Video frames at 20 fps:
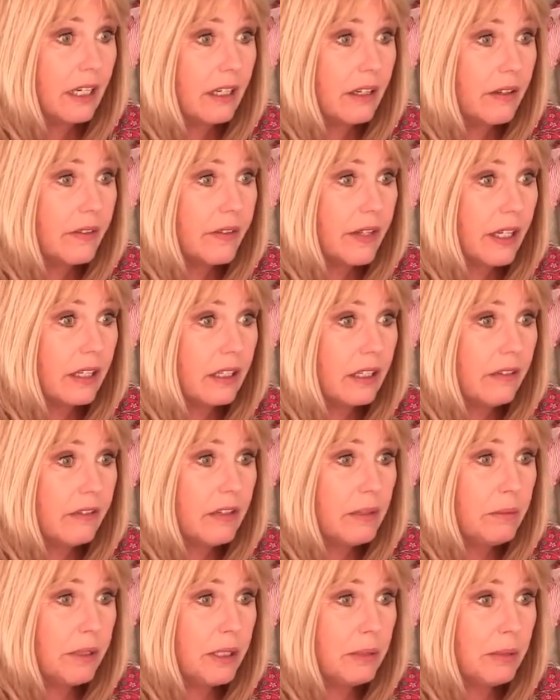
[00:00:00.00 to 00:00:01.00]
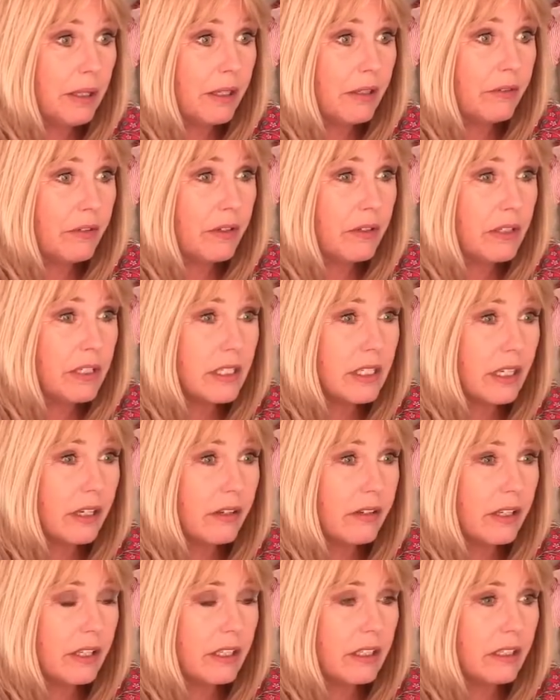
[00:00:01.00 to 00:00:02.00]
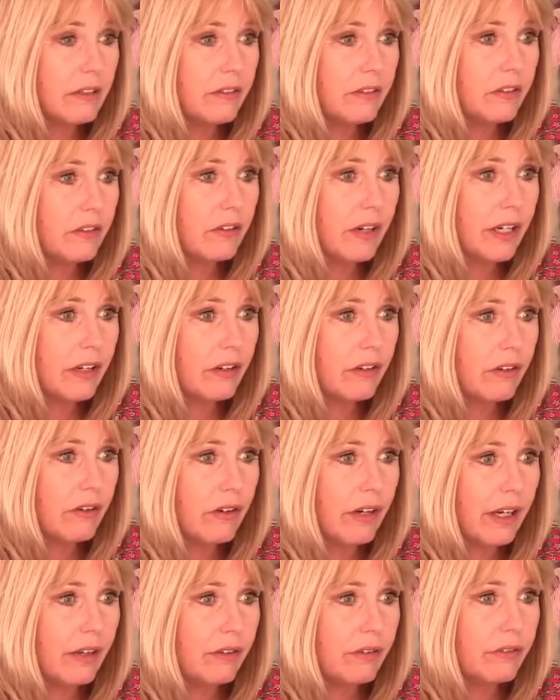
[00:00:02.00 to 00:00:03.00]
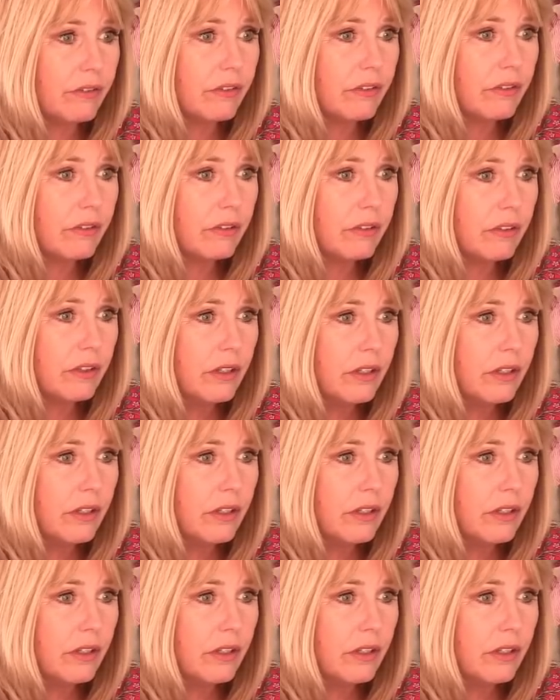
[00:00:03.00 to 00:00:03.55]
Um, had a lovely bunny pattern a few years ago. I think you did it at Create and Craft.